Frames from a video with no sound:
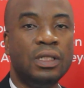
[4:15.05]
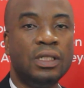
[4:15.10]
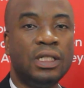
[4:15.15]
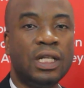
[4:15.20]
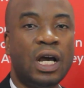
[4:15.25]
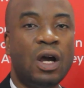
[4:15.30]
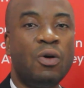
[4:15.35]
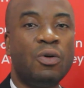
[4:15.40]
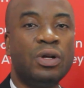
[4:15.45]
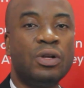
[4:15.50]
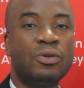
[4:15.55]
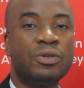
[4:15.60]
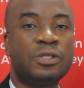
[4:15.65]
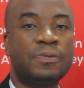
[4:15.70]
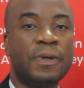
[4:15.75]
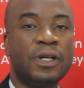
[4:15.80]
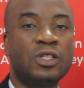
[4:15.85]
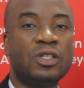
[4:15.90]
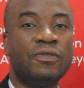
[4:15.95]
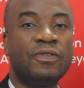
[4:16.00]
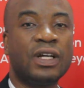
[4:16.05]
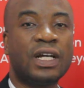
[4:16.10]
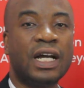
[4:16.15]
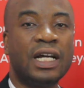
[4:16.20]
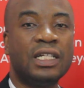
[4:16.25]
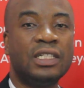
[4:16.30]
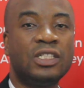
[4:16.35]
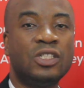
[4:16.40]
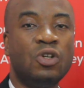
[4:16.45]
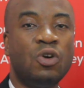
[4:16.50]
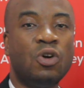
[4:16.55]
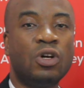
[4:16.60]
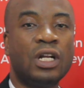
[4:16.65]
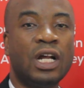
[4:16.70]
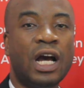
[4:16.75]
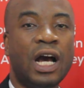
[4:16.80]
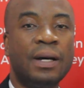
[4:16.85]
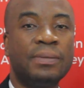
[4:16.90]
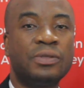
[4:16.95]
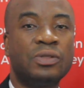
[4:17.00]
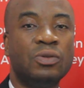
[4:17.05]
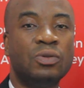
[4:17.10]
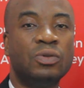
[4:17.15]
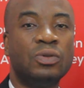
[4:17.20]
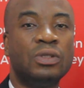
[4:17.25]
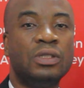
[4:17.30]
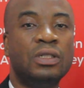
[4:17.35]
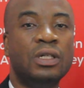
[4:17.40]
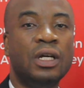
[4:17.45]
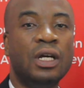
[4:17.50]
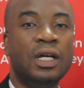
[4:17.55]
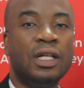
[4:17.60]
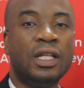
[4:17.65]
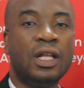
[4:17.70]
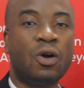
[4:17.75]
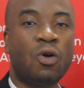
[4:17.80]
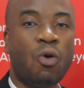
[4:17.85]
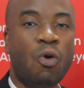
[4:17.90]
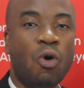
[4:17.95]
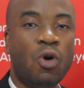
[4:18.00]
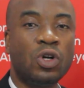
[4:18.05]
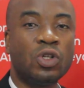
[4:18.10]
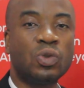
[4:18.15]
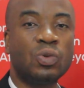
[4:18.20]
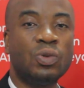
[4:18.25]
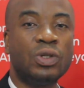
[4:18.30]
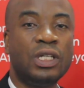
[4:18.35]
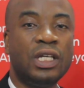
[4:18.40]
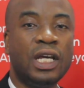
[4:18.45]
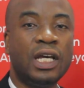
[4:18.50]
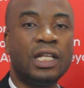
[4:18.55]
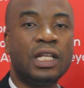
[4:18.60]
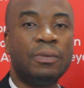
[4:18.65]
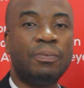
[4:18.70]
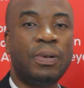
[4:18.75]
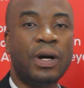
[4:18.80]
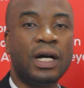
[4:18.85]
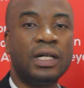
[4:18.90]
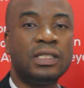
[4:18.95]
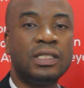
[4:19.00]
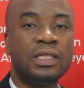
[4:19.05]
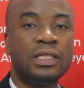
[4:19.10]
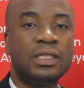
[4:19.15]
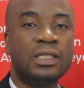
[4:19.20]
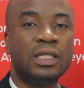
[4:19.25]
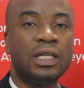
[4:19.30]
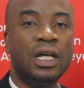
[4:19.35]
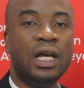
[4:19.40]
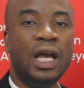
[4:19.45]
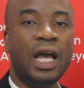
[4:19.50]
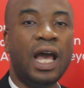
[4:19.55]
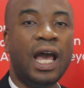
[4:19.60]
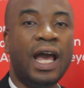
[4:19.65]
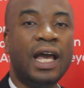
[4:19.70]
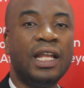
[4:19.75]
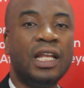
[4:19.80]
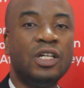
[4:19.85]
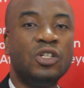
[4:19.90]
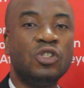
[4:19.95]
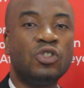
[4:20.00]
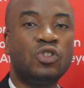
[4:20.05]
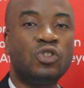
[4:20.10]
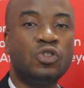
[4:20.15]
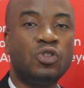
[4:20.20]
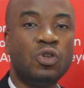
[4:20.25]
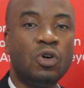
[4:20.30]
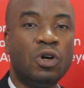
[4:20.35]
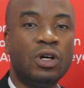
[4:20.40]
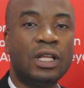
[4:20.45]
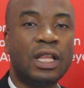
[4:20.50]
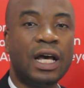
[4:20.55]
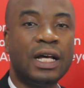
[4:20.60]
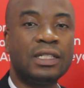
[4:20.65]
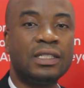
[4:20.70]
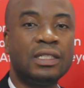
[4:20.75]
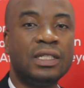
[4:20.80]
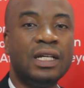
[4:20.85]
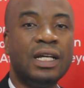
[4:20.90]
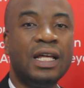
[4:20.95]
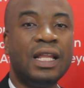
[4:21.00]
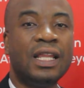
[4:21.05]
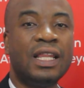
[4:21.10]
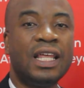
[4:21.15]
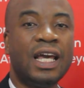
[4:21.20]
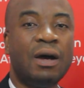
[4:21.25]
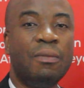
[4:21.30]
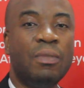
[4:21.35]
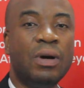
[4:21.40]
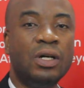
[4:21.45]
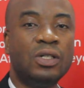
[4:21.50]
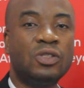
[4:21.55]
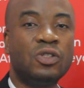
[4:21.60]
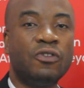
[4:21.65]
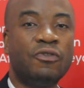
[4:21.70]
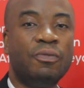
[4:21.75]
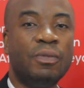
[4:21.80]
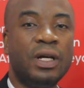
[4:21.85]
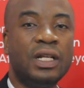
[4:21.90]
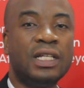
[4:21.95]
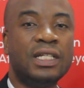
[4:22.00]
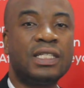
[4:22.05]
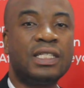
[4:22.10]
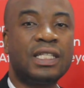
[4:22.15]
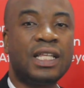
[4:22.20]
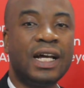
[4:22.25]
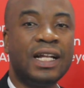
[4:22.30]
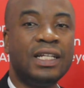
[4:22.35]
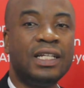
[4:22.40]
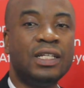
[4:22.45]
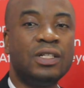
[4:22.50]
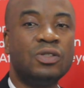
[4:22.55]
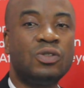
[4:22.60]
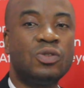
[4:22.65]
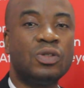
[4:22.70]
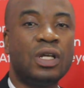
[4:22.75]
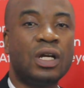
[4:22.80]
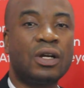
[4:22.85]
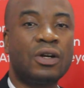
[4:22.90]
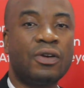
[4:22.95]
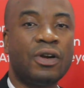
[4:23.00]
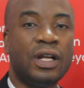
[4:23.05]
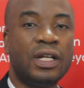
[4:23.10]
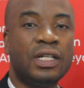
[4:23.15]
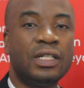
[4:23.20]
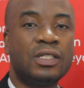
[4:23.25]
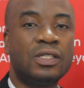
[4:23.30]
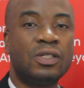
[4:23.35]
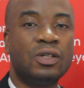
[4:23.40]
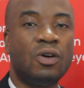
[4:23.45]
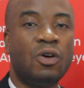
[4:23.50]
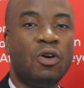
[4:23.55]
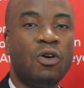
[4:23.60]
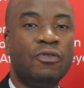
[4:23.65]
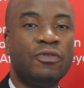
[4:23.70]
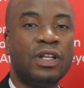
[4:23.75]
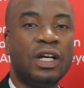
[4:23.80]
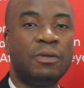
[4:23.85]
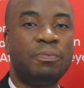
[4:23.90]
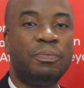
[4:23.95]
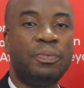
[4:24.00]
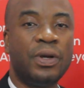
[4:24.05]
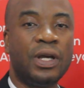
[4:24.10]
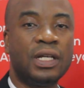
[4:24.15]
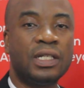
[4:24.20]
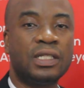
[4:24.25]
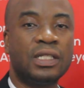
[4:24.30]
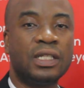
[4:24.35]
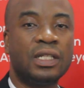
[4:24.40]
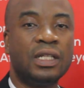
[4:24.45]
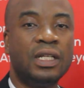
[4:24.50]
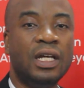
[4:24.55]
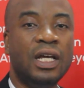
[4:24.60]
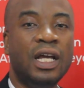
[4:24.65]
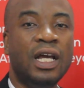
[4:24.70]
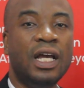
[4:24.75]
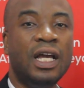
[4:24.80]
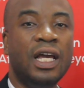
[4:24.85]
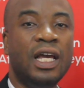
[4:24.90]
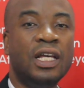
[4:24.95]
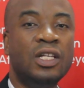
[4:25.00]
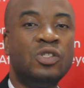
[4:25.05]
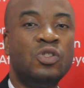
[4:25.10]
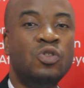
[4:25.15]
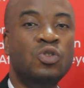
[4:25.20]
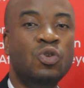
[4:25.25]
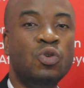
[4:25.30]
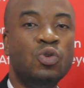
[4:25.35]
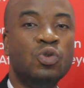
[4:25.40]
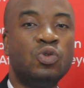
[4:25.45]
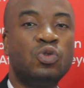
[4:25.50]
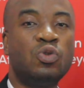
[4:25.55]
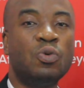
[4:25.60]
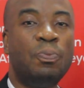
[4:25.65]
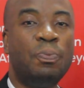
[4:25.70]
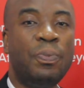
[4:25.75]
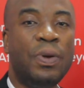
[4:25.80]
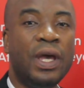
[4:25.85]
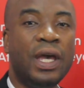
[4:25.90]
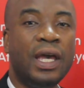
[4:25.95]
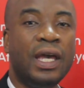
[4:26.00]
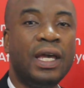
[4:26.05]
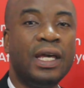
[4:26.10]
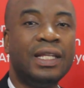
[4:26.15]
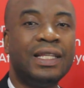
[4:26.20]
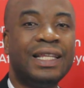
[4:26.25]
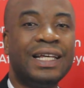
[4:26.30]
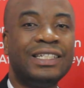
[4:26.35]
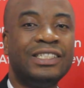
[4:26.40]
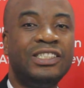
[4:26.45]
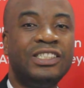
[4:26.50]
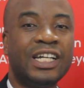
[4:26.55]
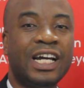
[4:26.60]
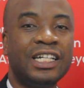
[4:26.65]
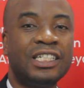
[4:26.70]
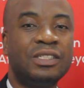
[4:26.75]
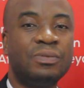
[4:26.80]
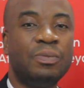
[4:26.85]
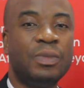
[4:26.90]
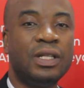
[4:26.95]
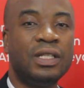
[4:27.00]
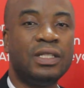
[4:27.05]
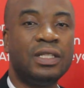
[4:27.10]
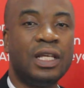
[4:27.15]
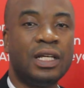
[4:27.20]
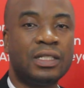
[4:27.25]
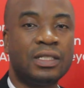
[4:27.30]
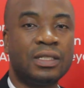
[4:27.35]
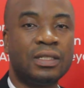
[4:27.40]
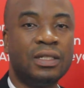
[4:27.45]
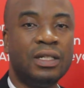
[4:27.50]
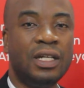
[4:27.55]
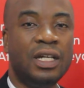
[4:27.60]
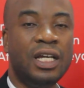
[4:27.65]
Now, in respect of the garnishee order absolute, the court will hear the parties and ensure that the amount of money standing to the credit of that person is used to pay the judgment debt.